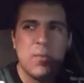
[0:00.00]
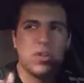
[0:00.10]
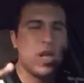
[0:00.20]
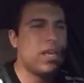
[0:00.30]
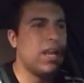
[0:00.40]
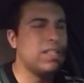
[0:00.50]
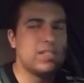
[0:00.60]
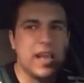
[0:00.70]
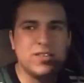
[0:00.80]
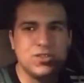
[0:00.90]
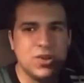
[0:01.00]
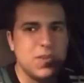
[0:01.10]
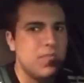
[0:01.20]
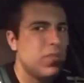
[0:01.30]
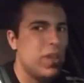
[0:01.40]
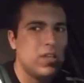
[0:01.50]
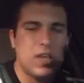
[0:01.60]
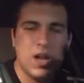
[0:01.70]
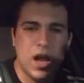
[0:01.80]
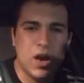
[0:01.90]
But like I said, dude,
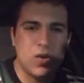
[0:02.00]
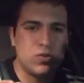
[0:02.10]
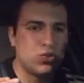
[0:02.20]
you know,